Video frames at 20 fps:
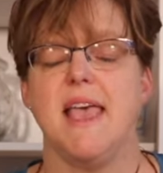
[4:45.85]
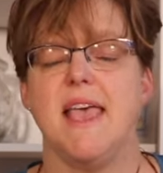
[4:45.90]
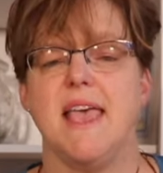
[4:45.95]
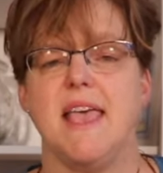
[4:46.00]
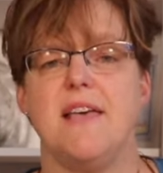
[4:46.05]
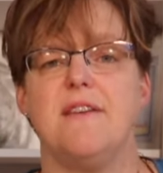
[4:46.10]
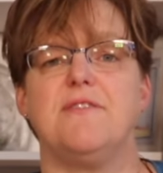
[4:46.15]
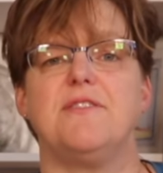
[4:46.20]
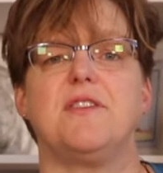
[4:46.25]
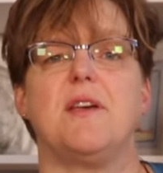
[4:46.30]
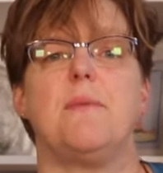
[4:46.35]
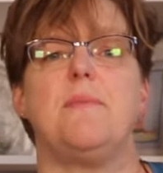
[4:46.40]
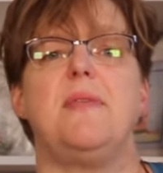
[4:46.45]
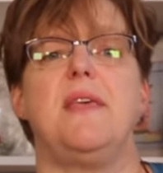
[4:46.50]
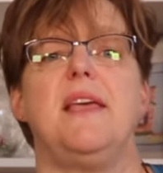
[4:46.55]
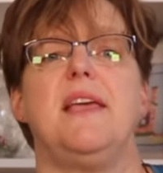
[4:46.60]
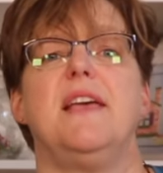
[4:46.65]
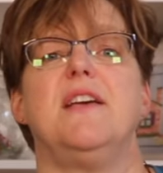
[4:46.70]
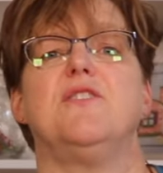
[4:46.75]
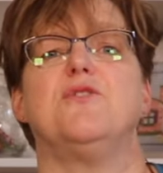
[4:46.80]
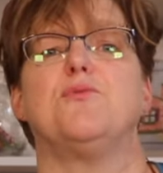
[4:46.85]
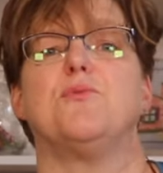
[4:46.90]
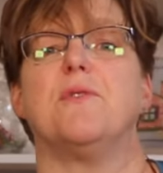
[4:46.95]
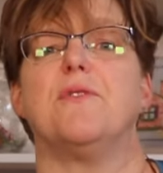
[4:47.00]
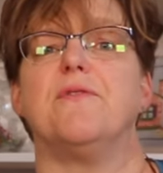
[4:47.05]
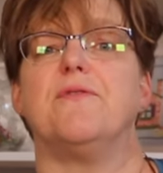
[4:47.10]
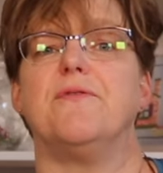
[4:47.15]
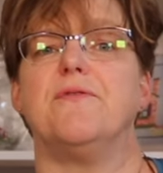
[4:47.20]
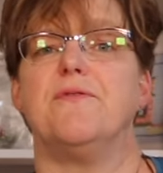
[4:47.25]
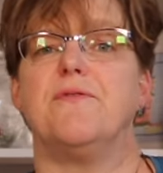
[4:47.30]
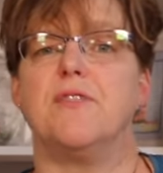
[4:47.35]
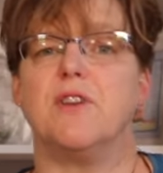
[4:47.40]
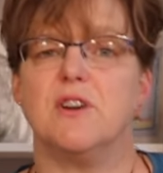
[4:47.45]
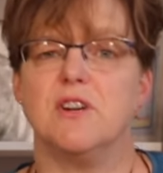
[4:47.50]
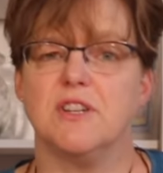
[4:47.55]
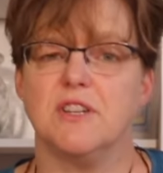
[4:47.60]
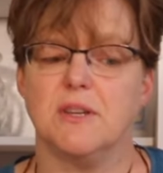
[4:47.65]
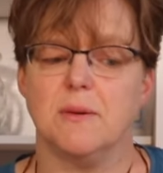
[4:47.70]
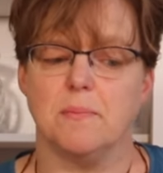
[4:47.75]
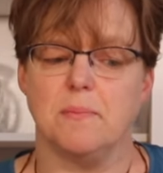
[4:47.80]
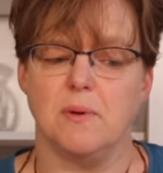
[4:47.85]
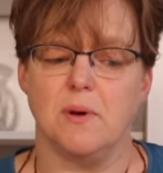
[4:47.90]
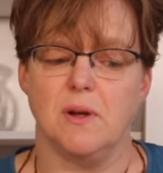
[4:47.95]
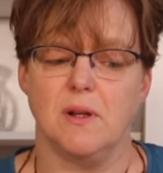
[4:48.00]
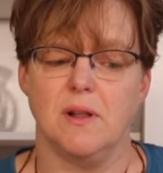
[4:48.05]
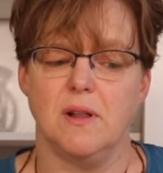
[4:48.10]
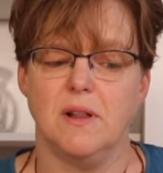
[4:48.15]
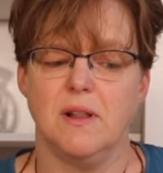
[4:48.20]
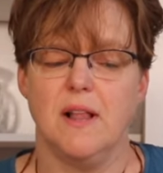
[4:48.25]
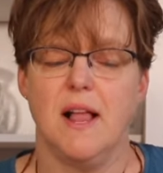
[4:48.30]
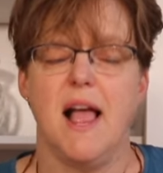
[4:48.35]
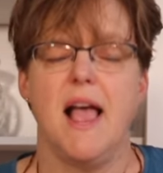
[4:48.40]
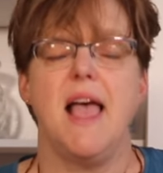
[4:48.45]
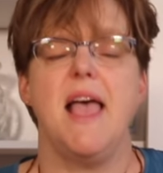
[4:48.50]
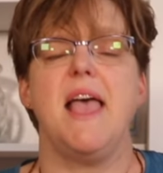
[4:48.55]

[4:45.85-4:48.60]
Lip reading: If something is reversible,